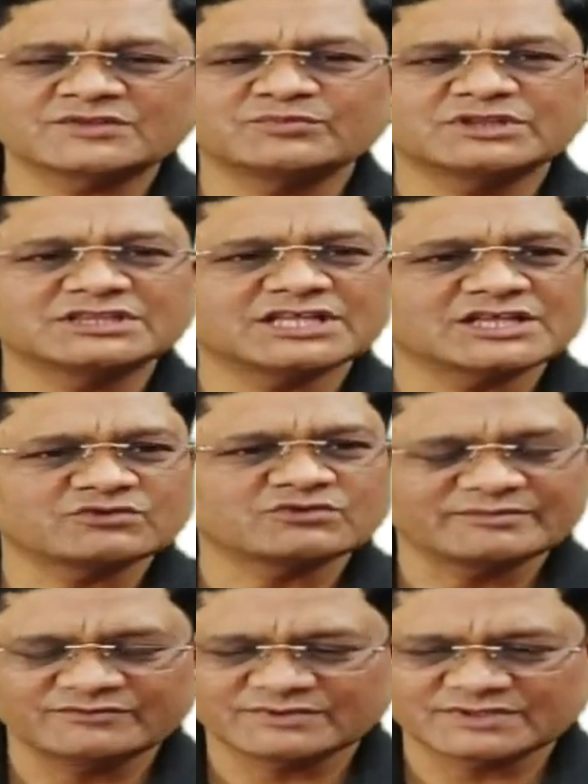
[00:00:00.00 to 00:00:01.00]

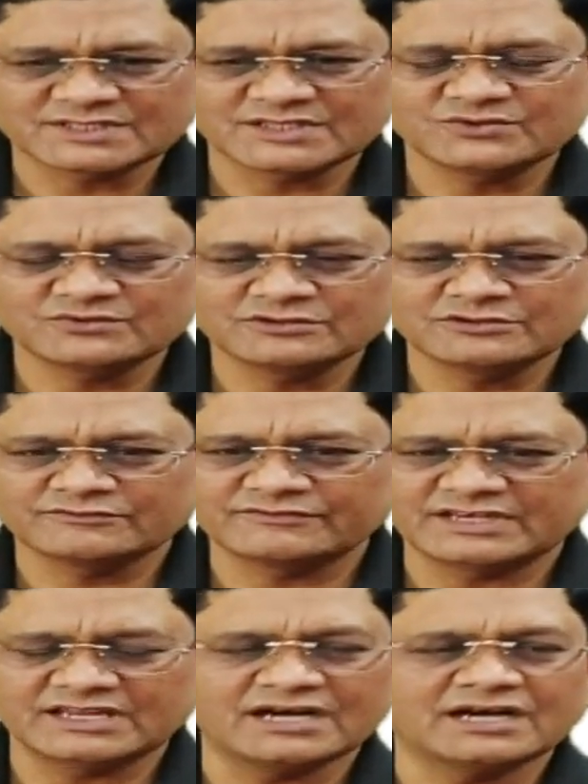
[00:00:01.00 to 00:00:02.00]
Puttaswamy versus Union of
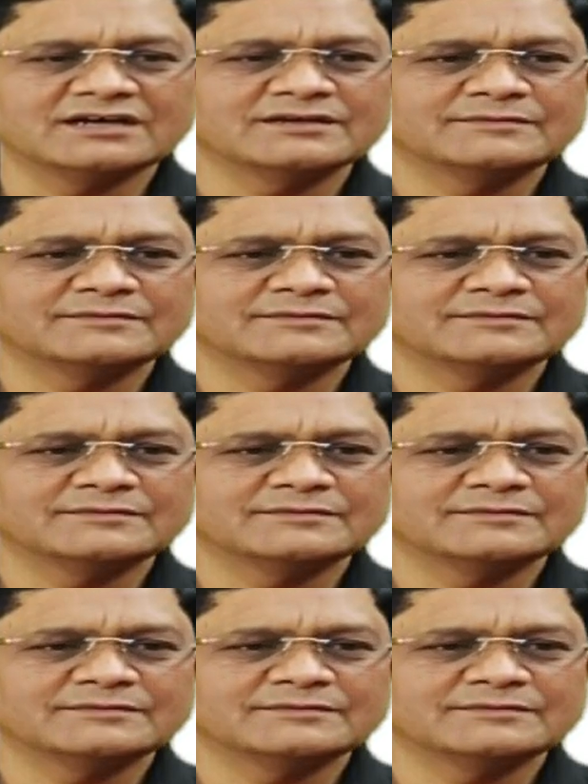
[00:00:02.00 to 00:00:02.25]
India.